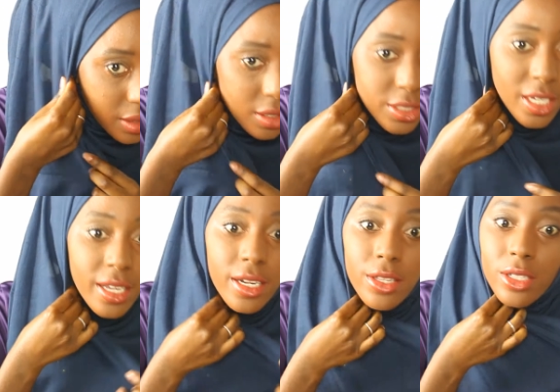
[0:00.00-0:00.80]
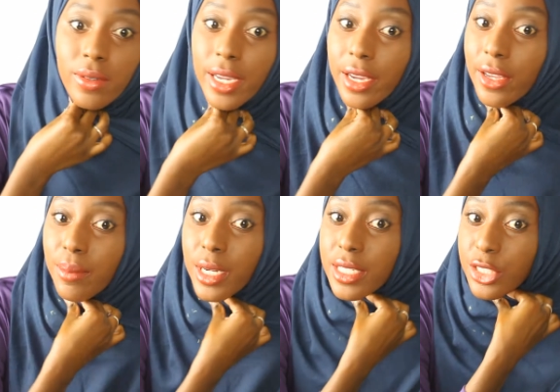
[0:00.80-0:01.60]
tuck it a little right here. I'm
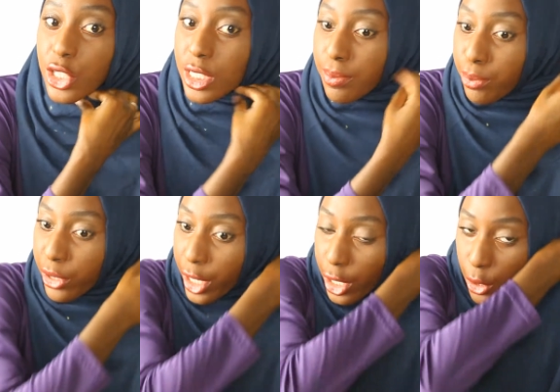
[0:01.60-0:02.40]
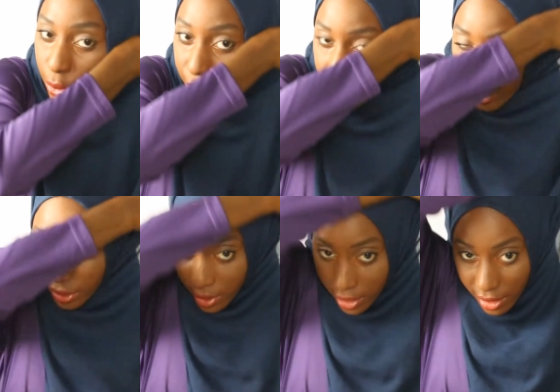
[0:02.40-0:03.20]
going to just bring it over.
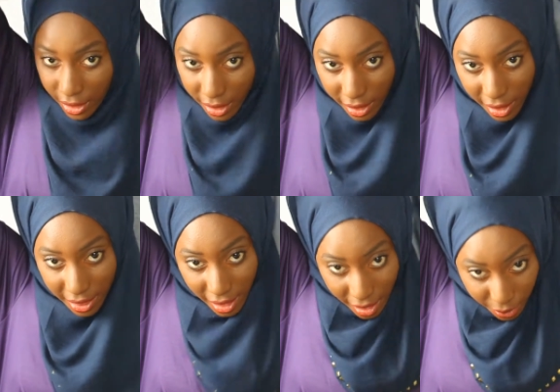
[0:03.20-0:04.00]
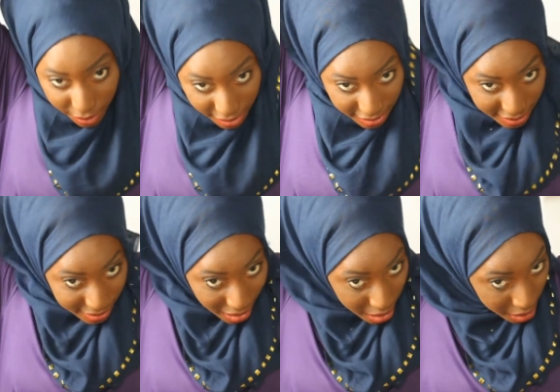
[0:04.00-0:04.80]
And then with this
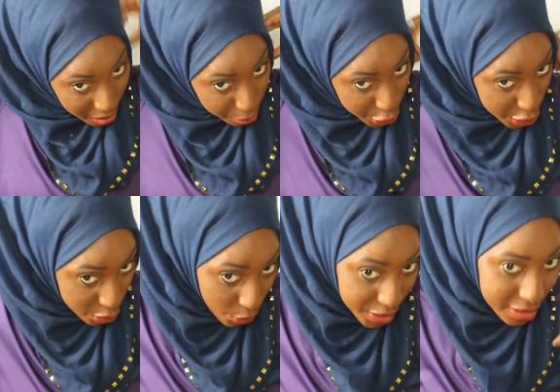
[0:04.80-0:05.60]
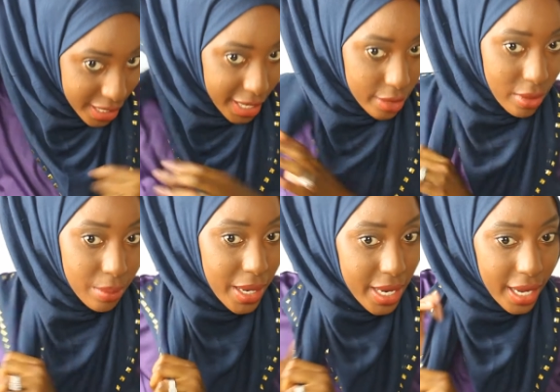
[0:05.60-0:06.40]
style, I'm just going to take it
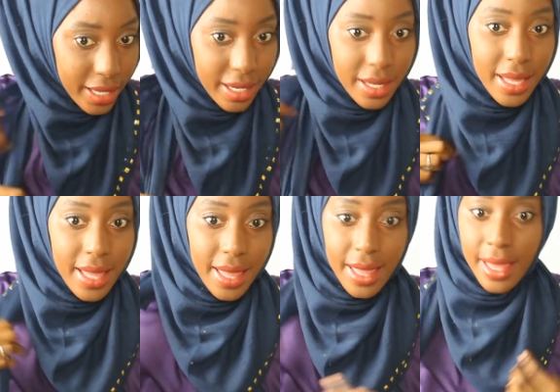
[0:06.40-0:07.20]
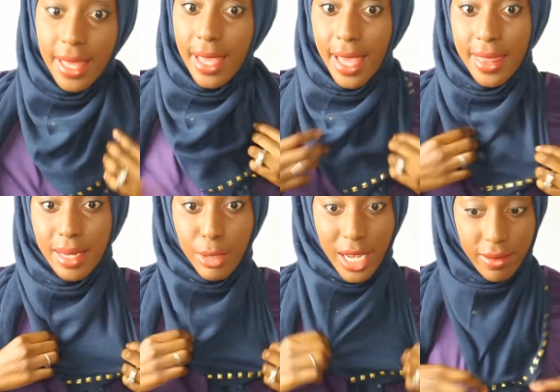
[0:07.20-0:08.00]
around my neck. And
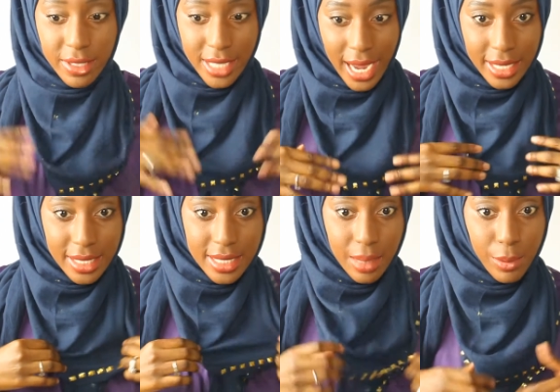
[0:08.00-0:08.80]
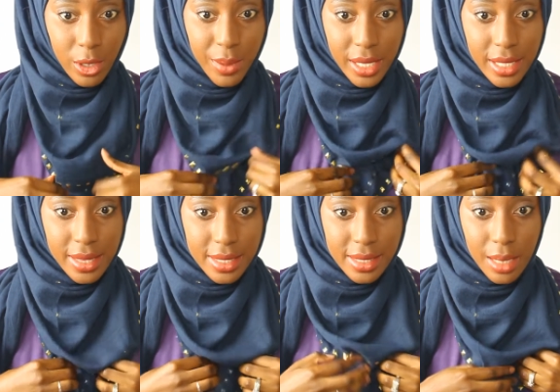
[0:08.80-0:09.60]
then I'm going to kind of tighten this up a little bit, clean
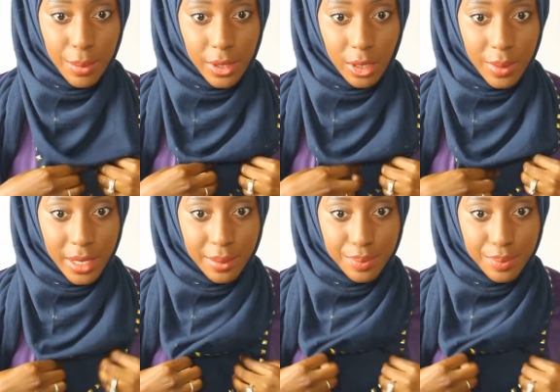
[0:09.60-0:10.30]
this up a little bit.